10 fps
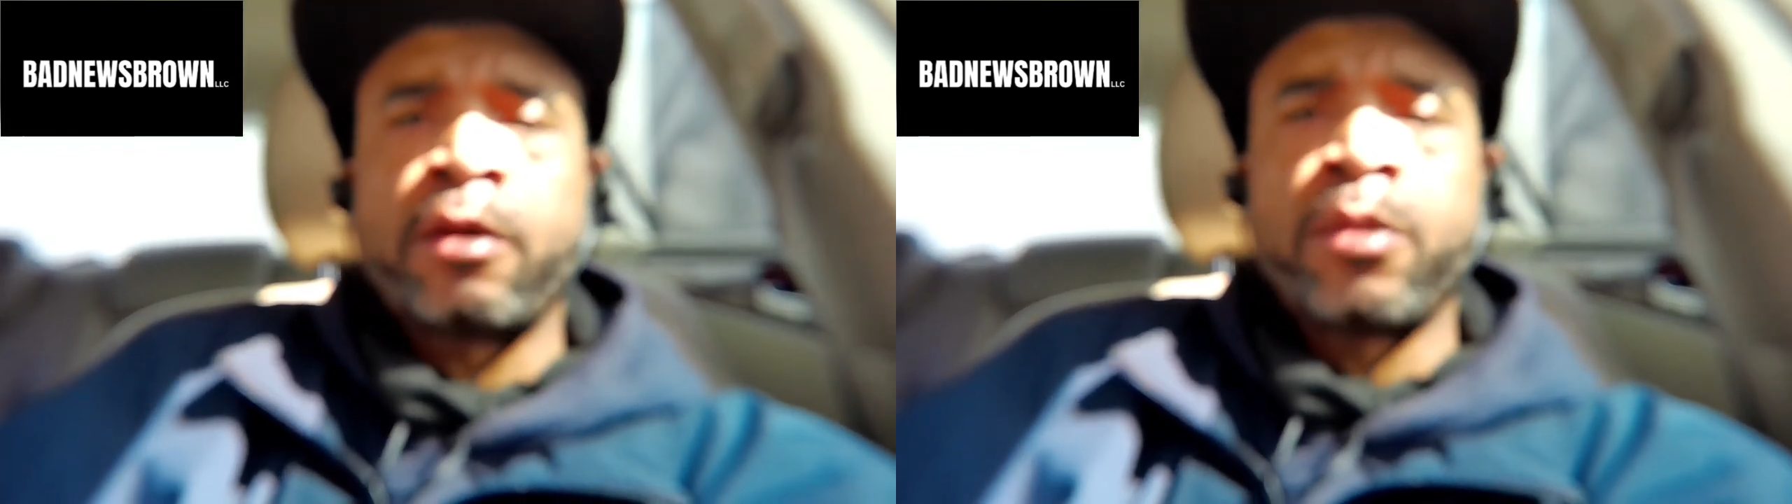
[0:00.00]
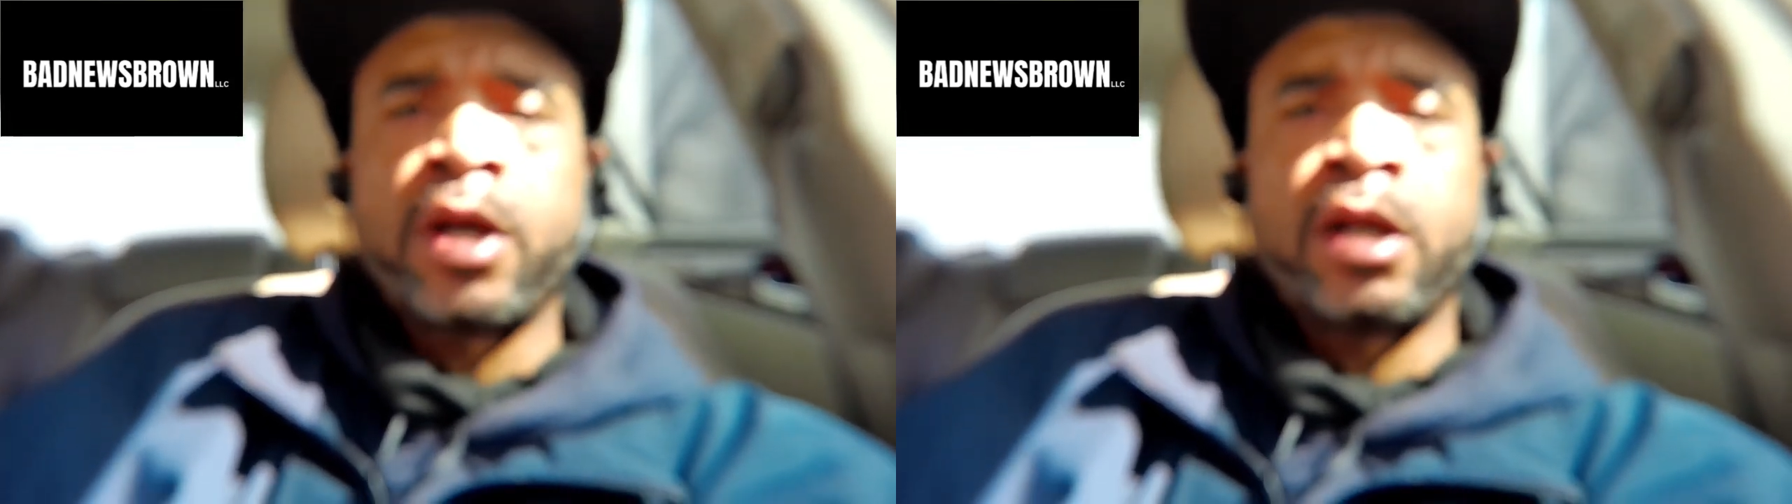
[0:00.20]

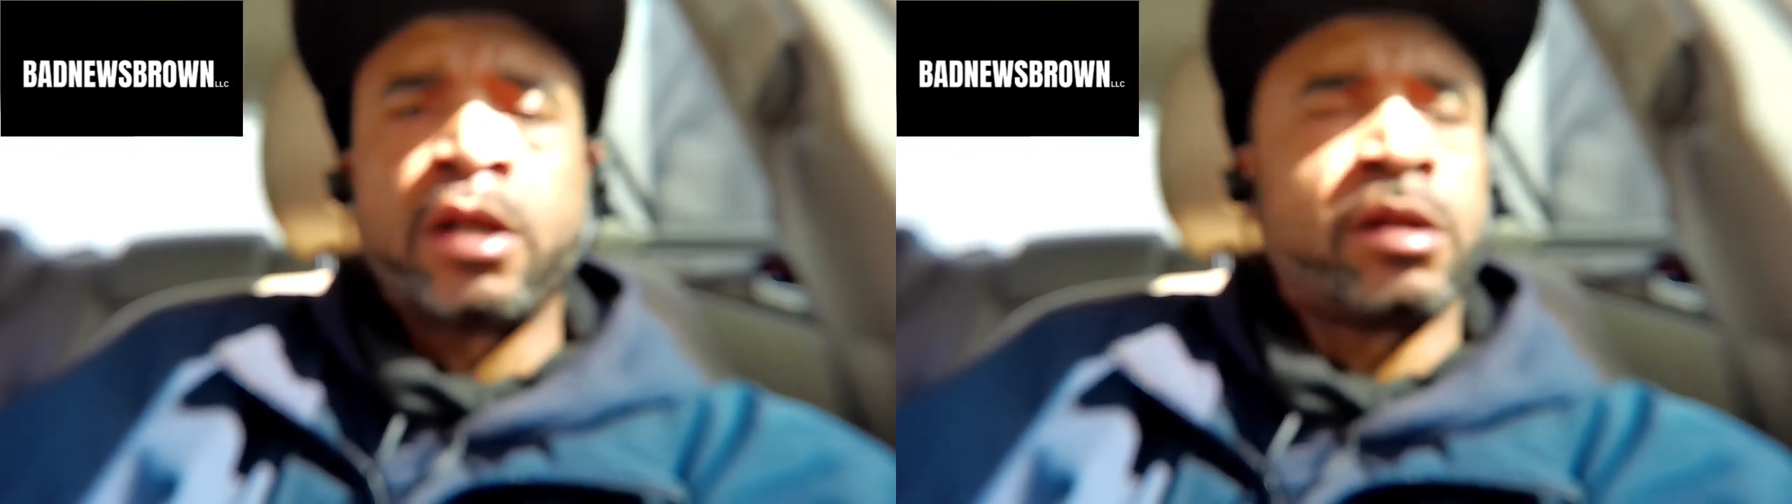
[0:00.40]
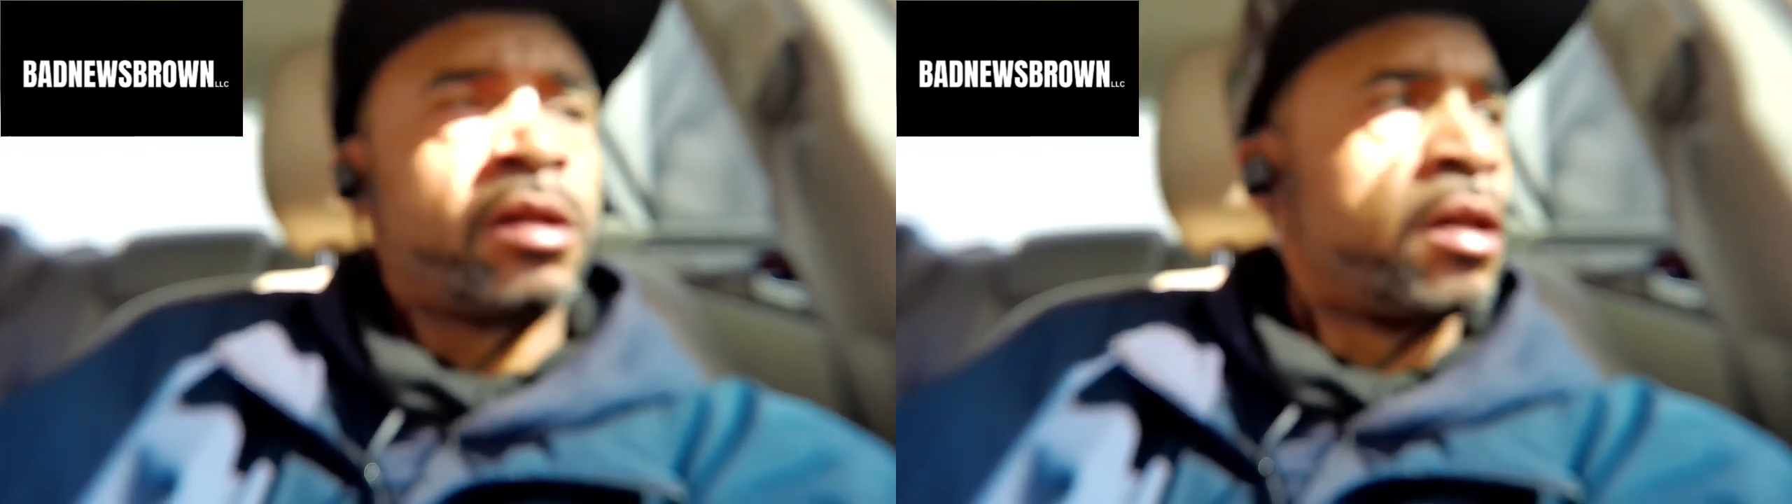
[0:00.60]
the
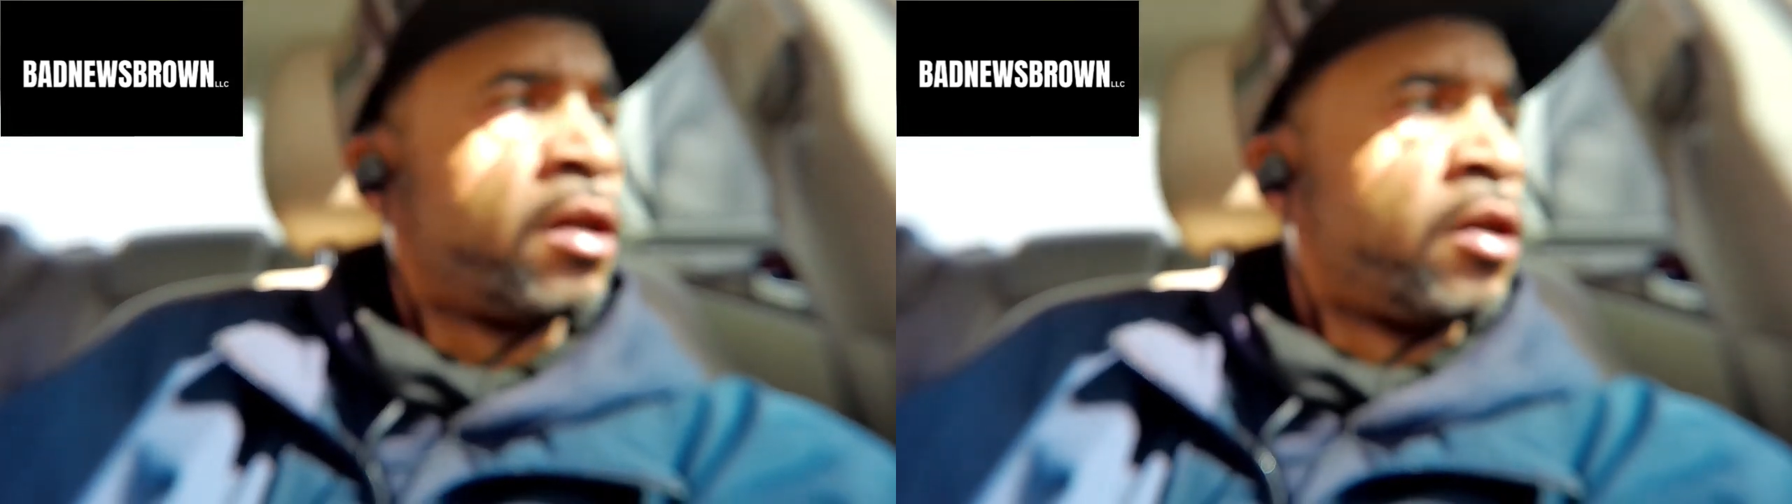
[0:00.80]
means.